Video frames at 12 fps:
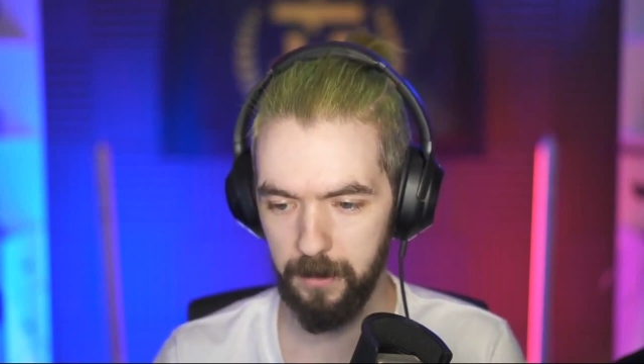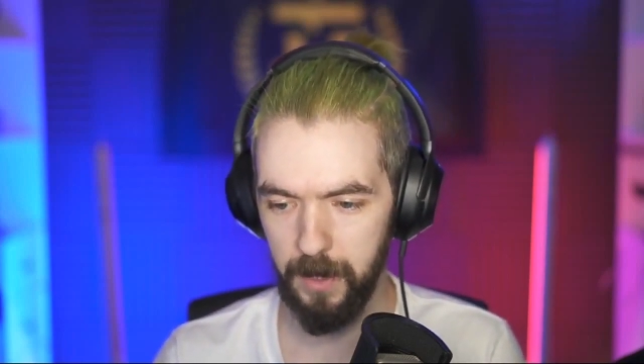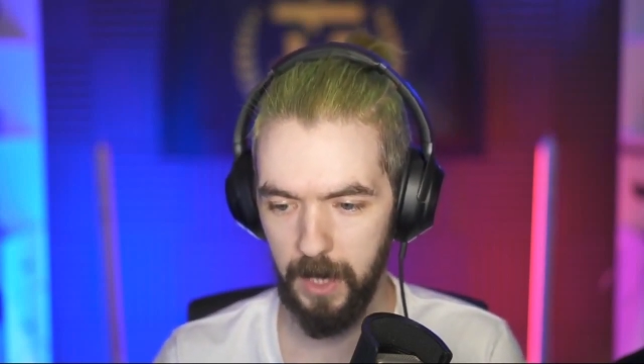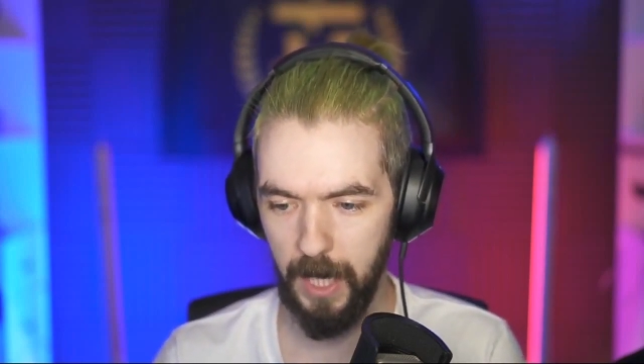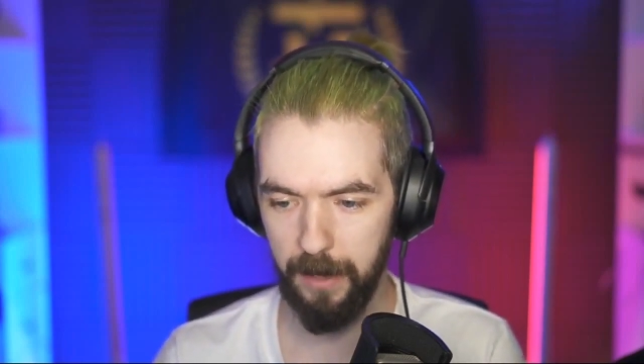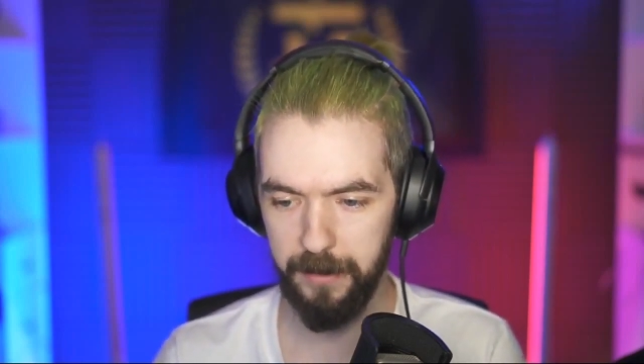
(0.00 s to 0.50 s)

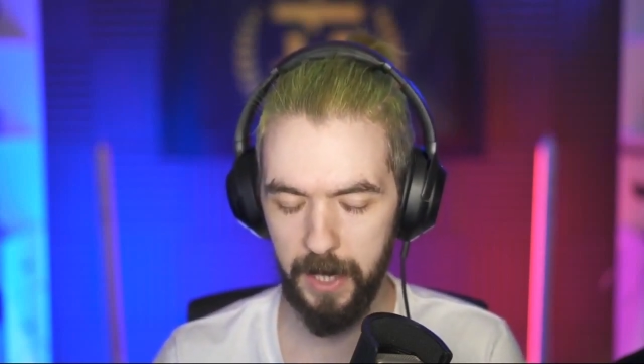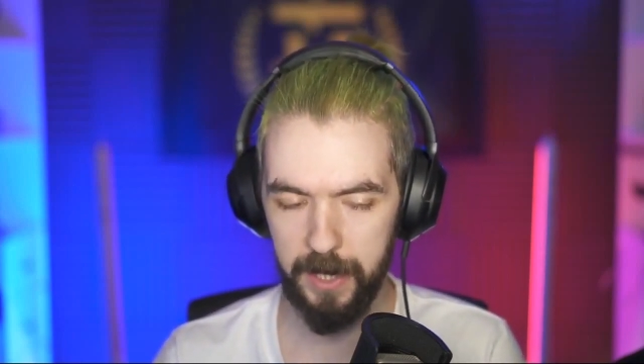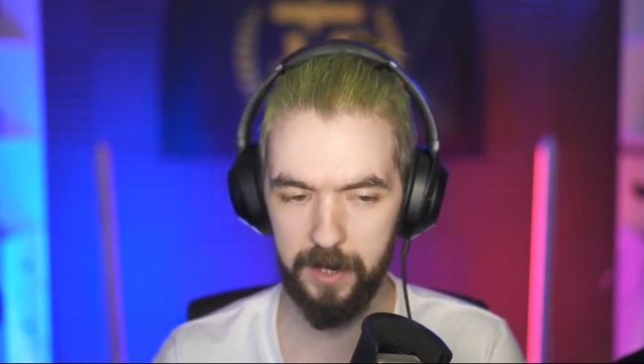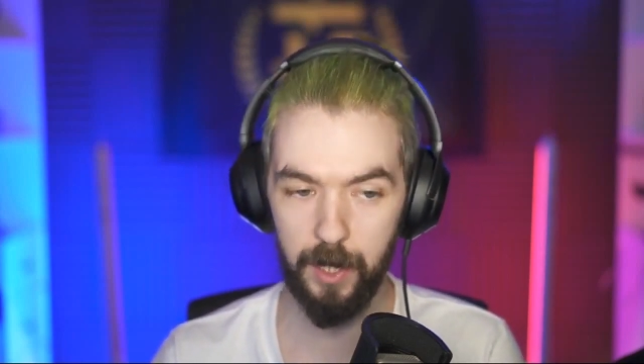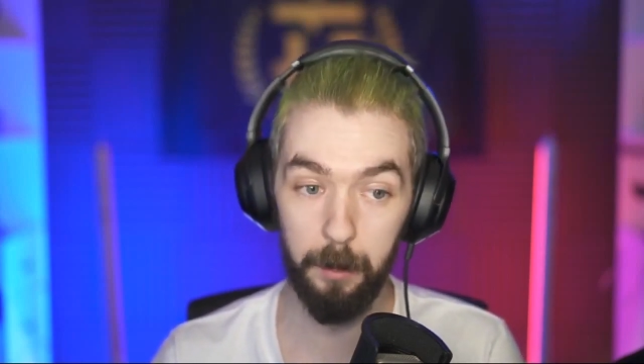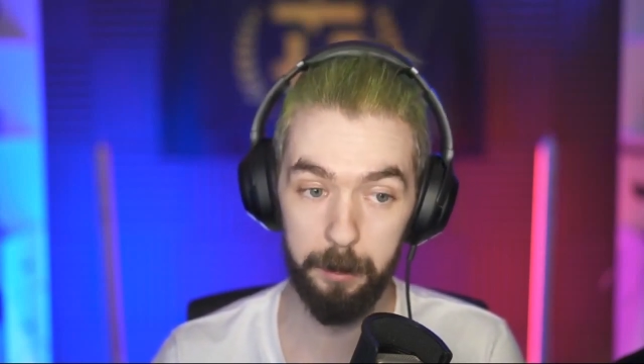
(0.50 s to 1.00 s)
you have to
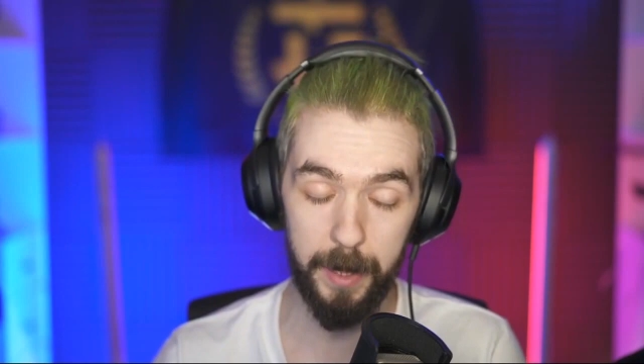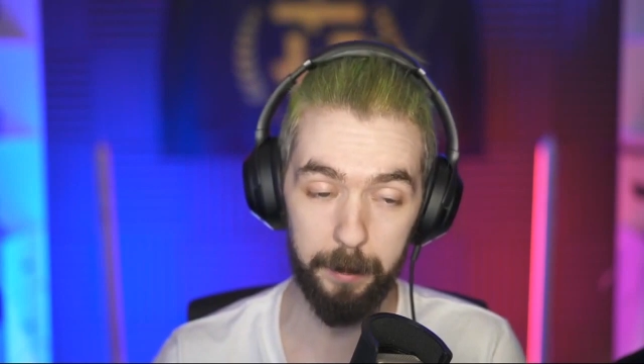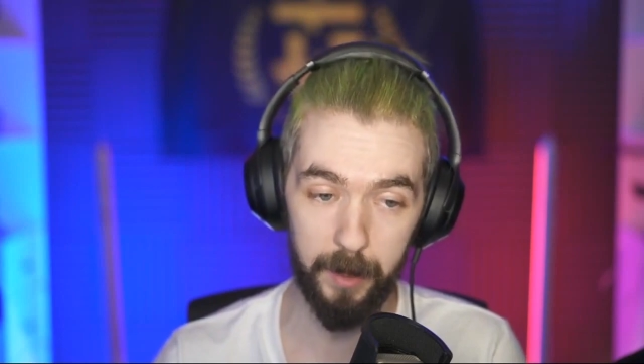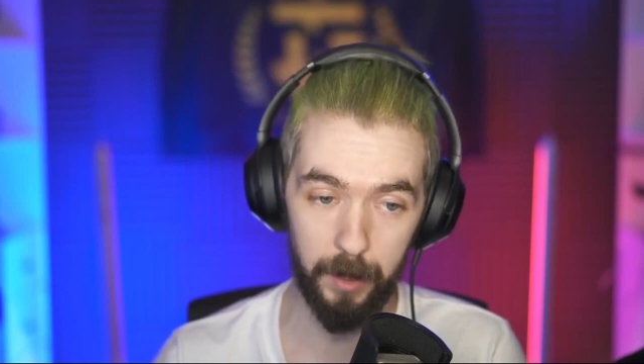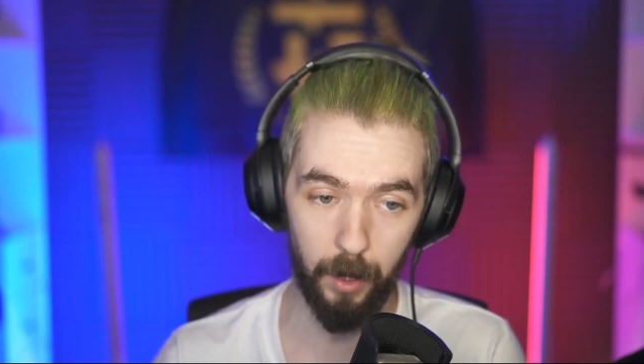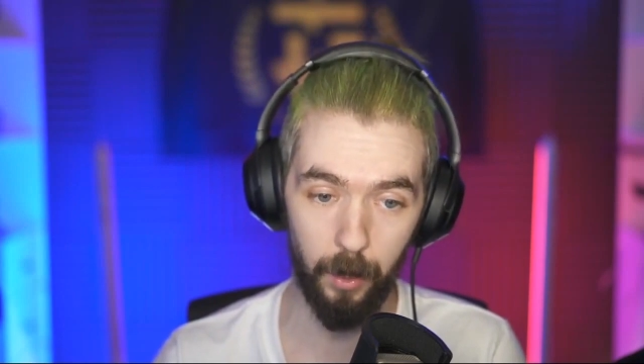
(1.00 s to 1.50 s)
let some
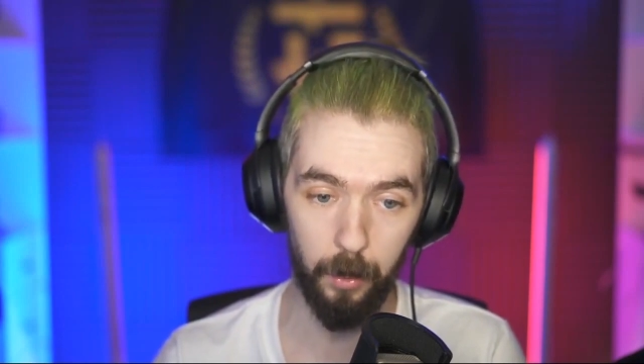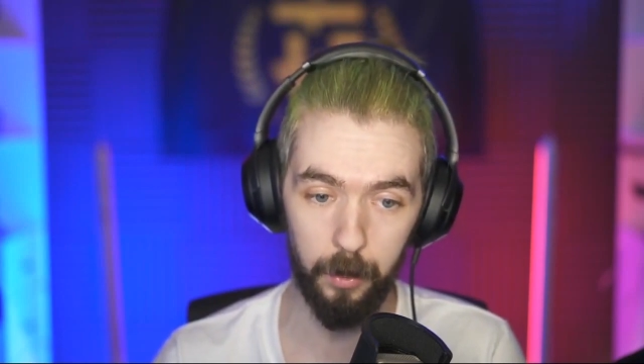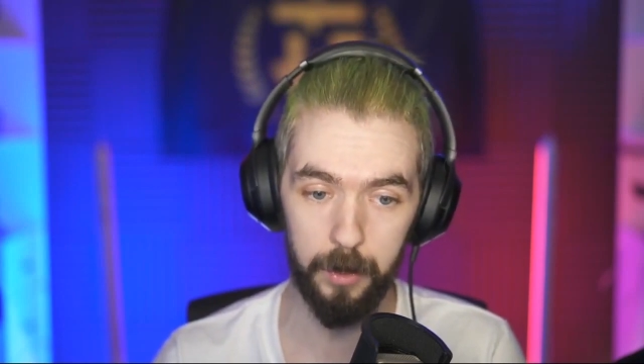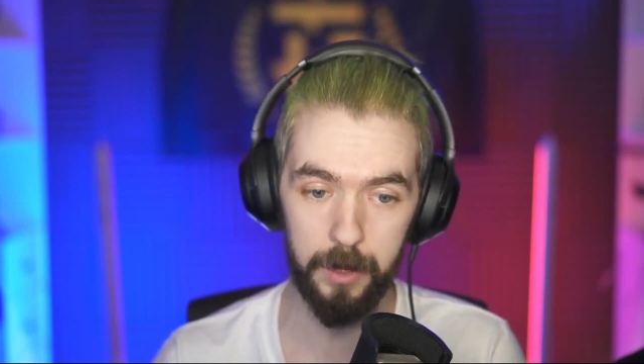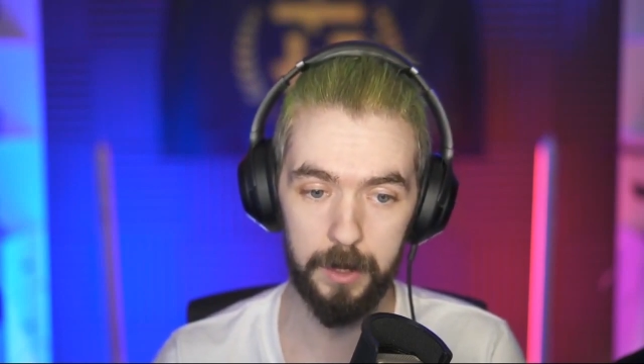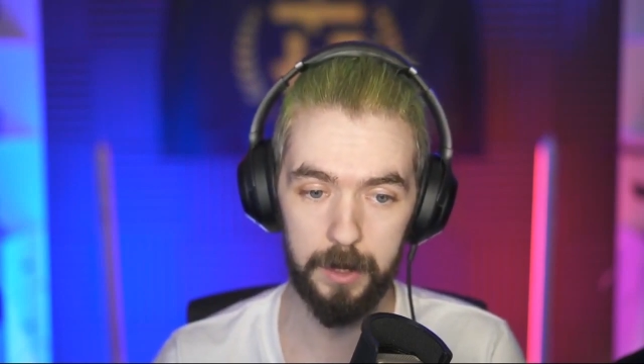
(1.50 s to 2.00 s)
people go.